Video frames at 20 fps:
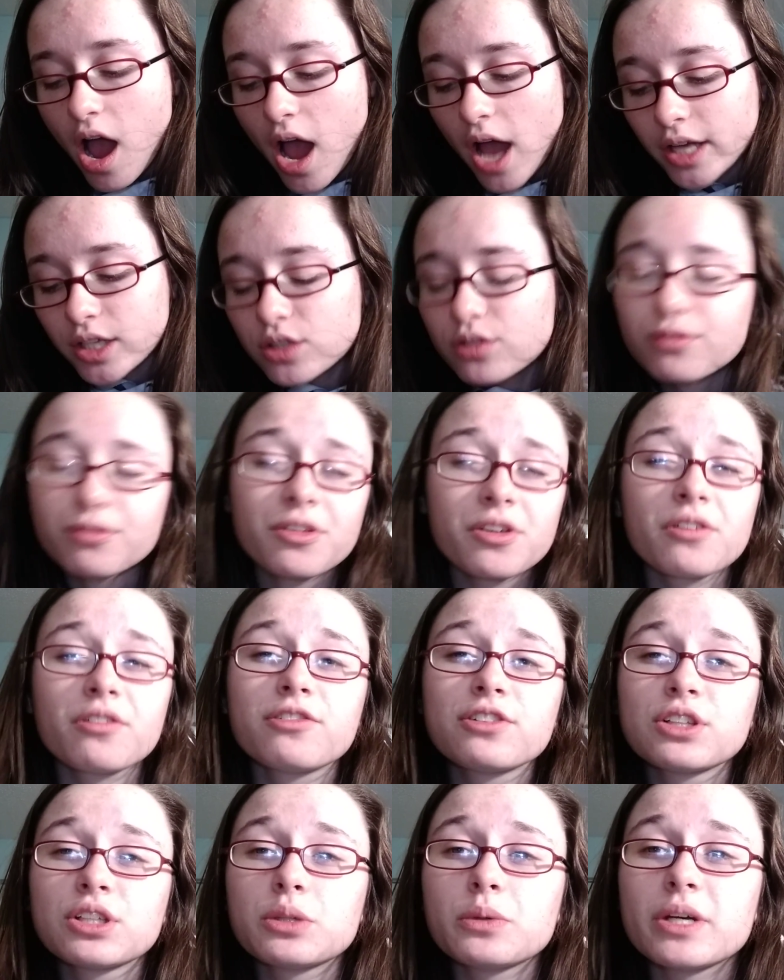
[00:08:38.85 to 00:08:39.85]
I do feel
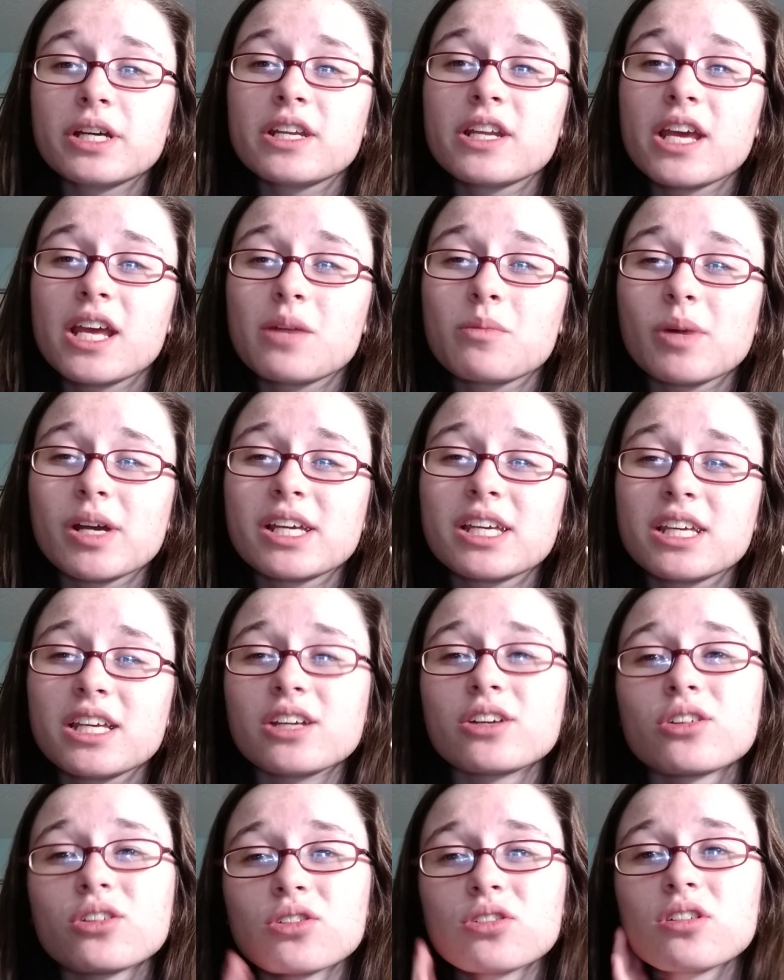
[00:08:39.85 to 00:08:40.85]
fluid in my
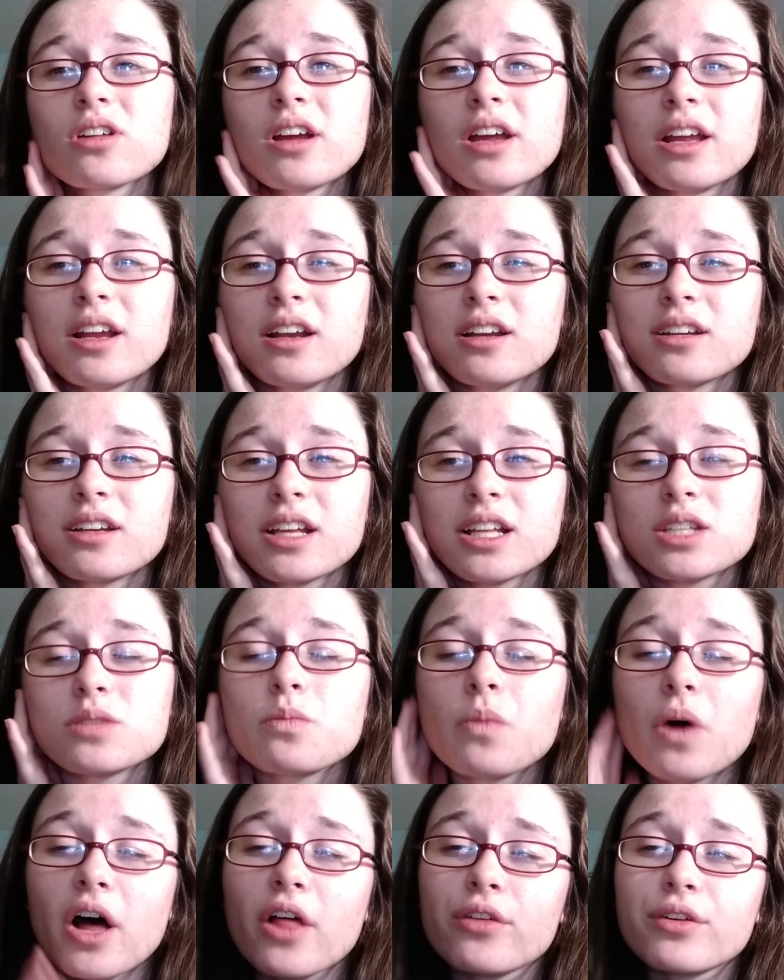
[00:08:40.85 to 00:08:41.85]
ear and it's
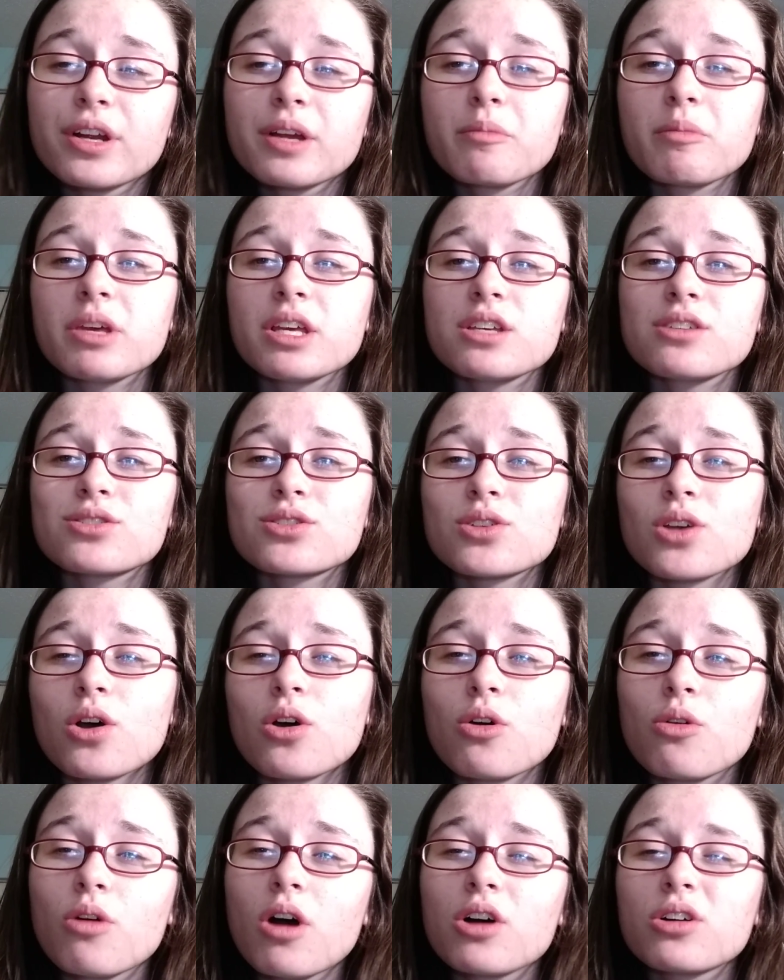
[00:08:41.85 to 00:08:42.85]
bothering me,
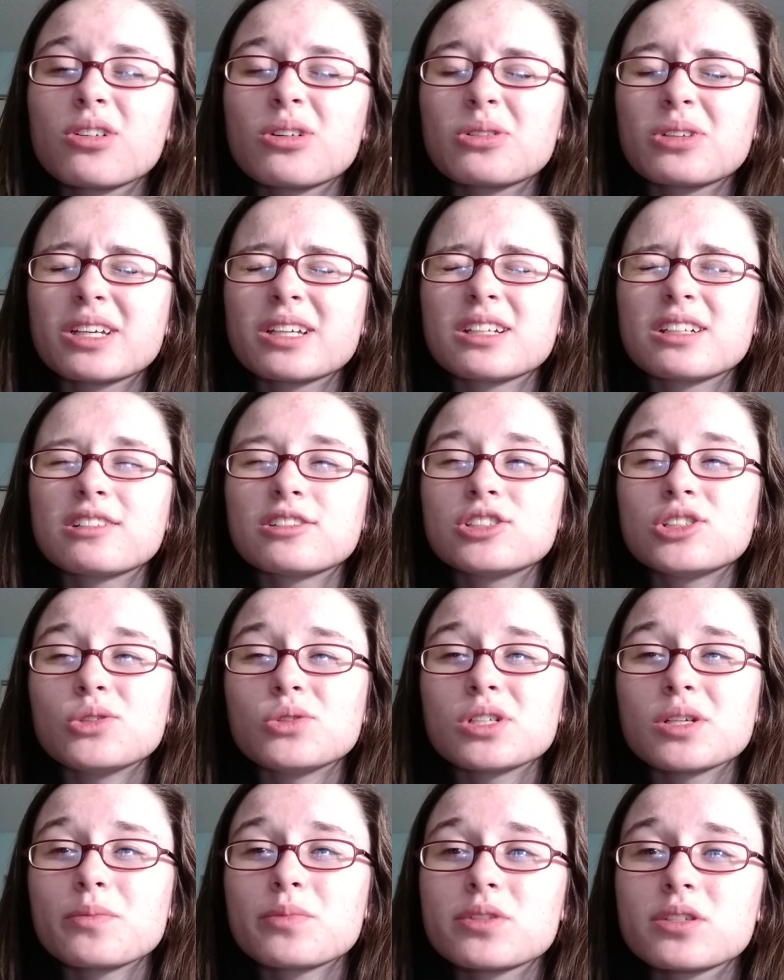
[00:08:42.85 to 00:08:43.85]
so I'll go get
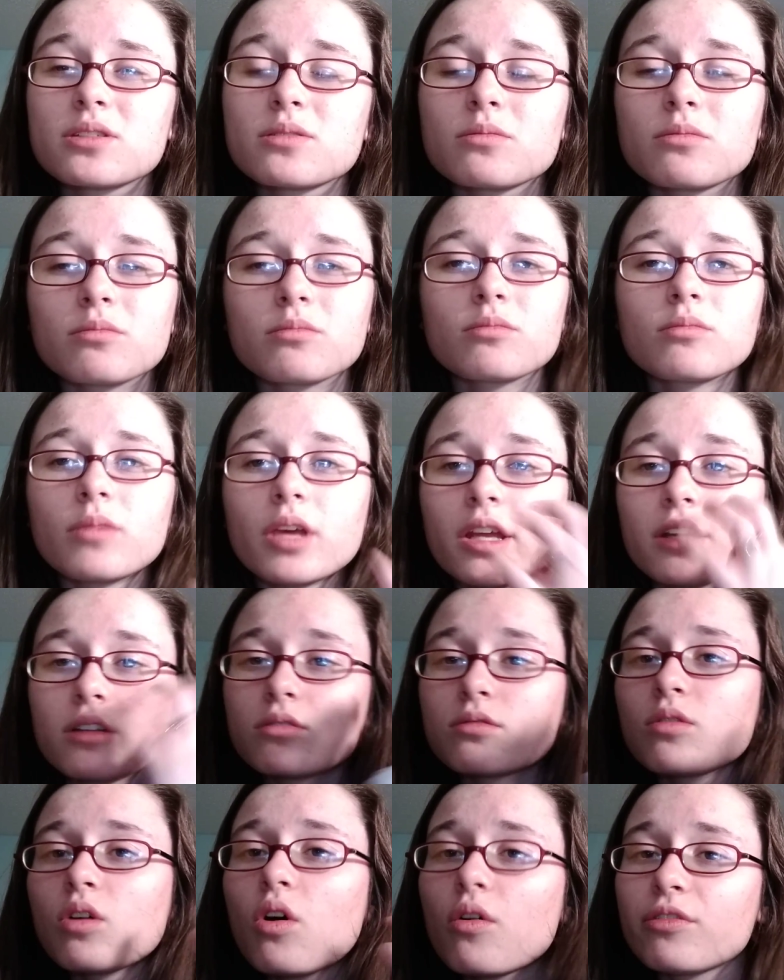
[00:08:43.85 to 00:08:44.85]
Q-tips and
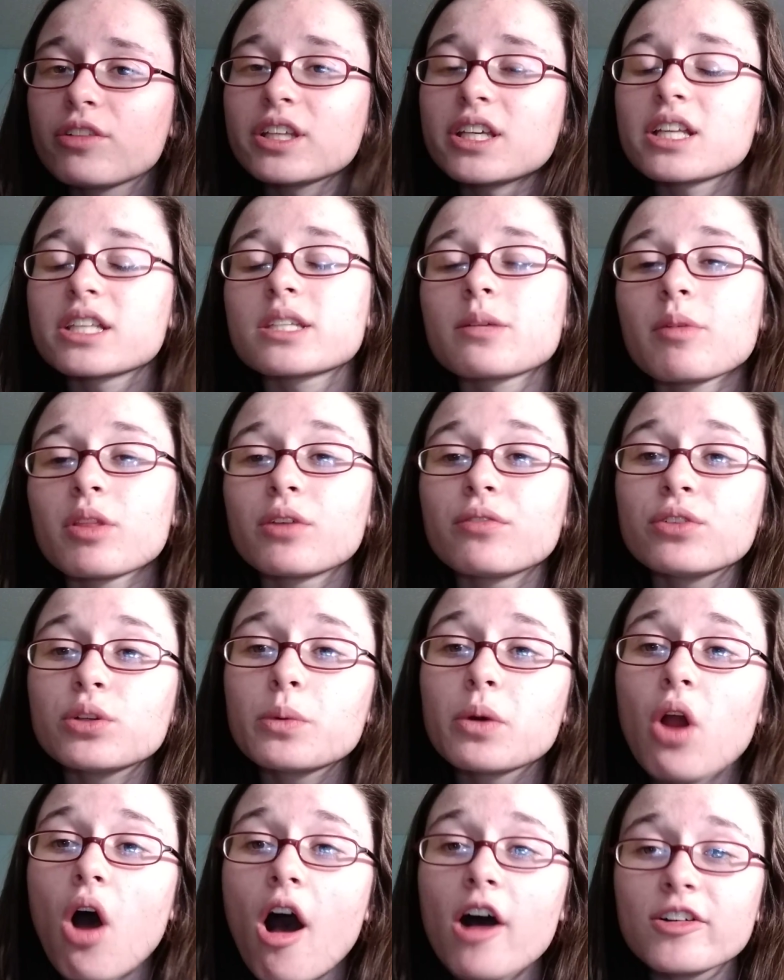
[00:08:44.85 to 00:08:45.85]
hopefully get some of the
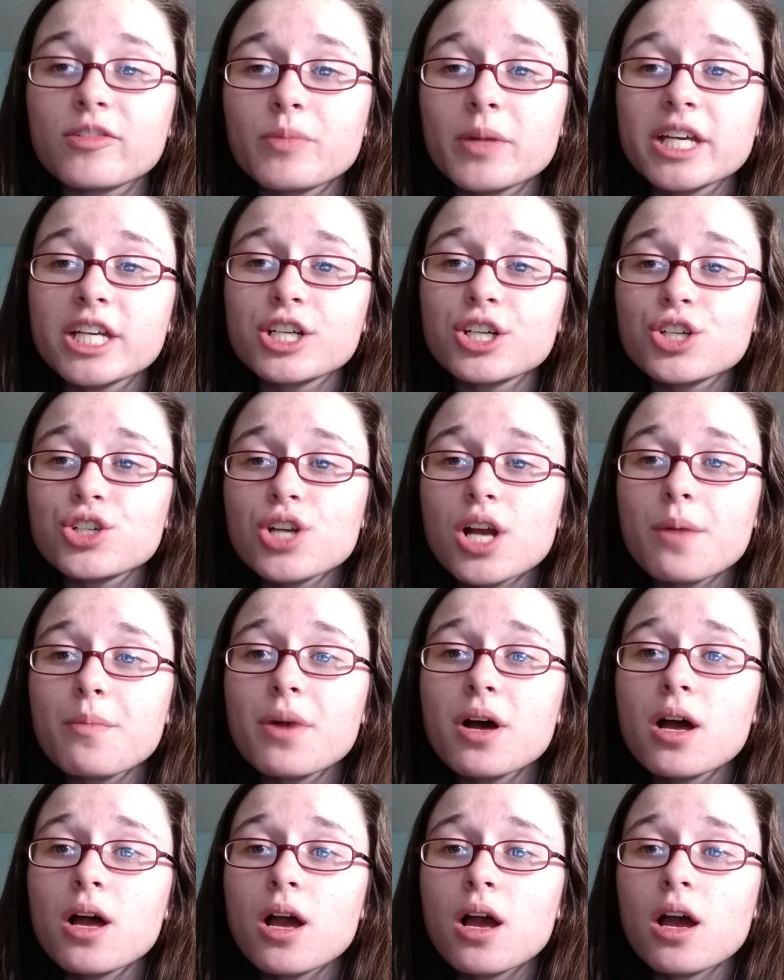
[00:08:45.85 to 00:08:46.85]
fluid off my eardrum.
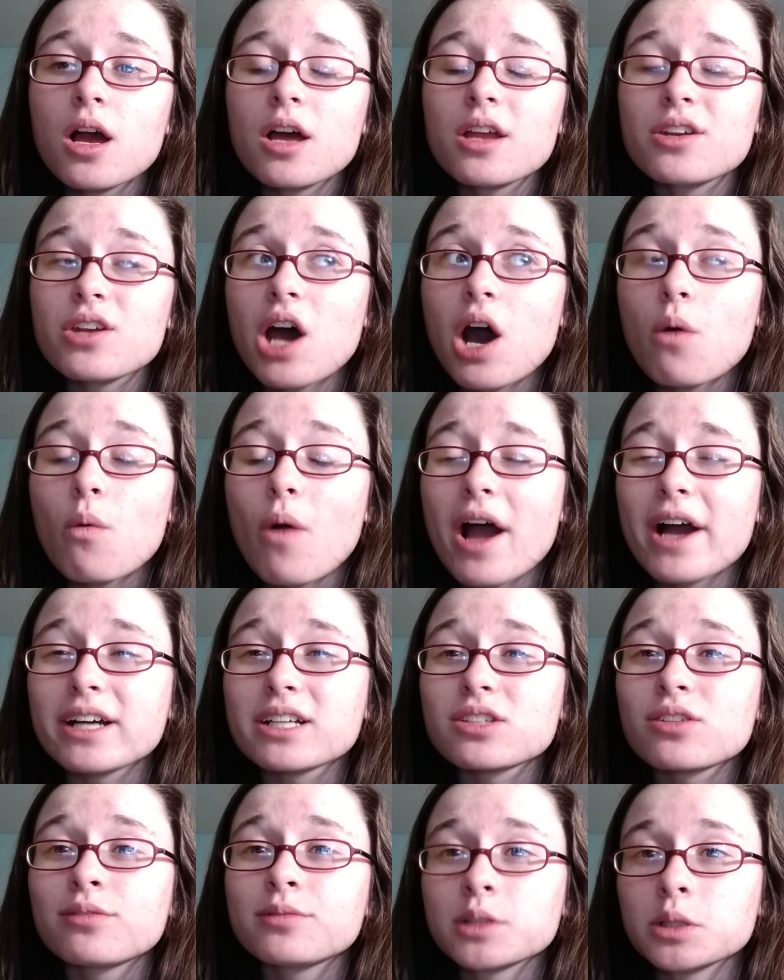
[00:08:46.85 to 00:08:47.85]
Not
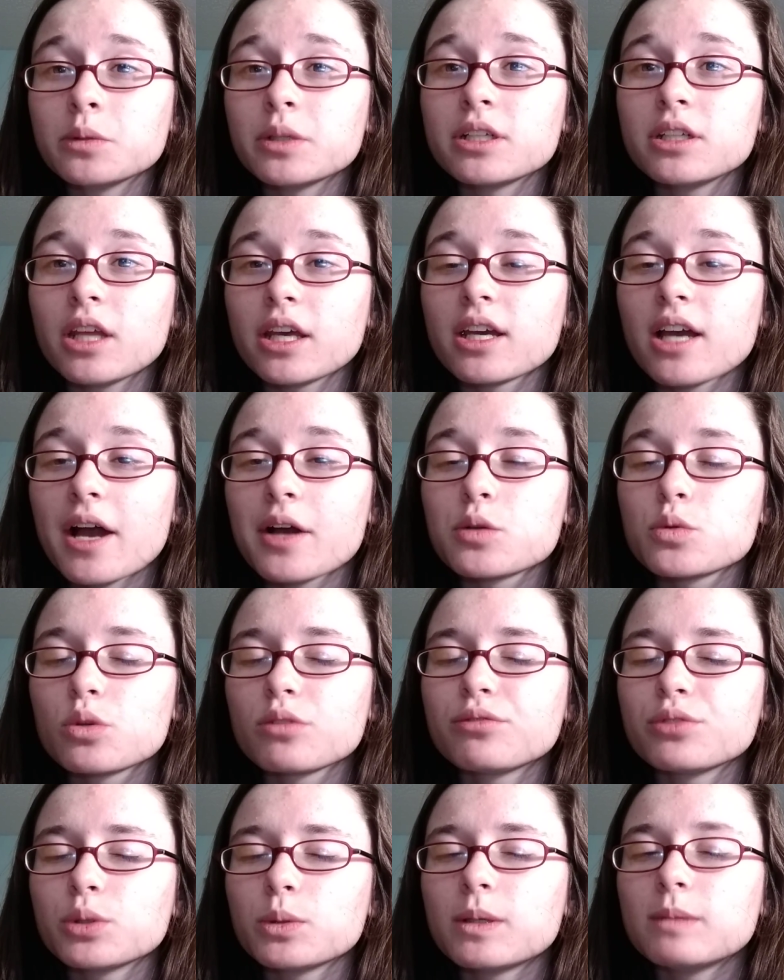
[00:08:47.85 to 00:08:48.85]
wax, fluid, like actual
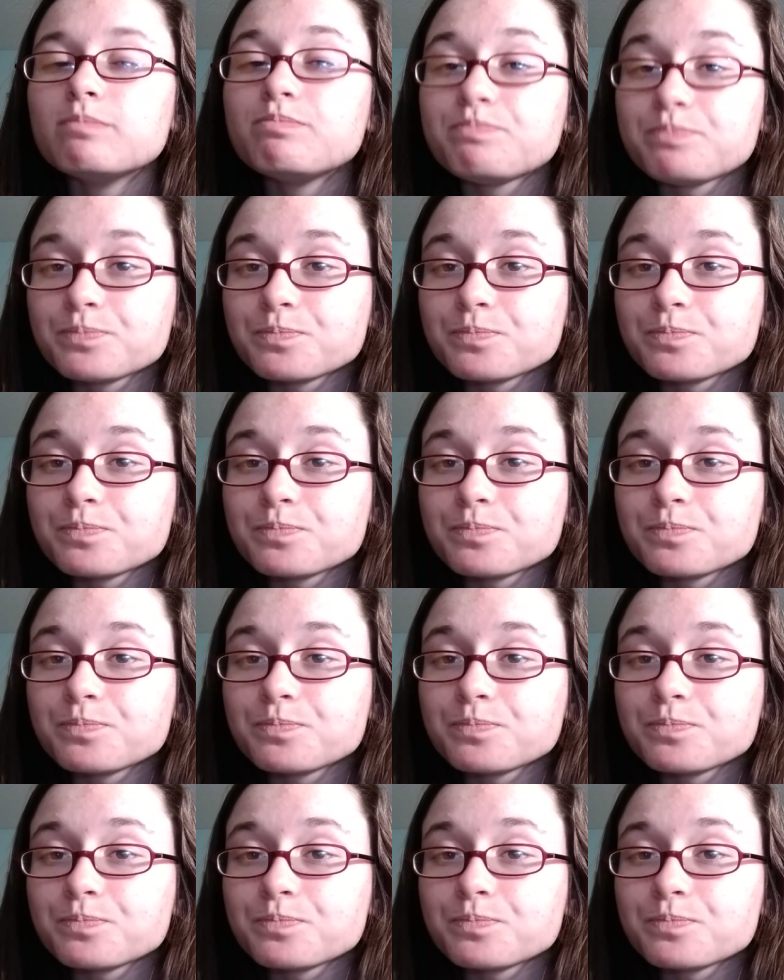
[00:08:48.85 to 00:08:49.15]
fluid.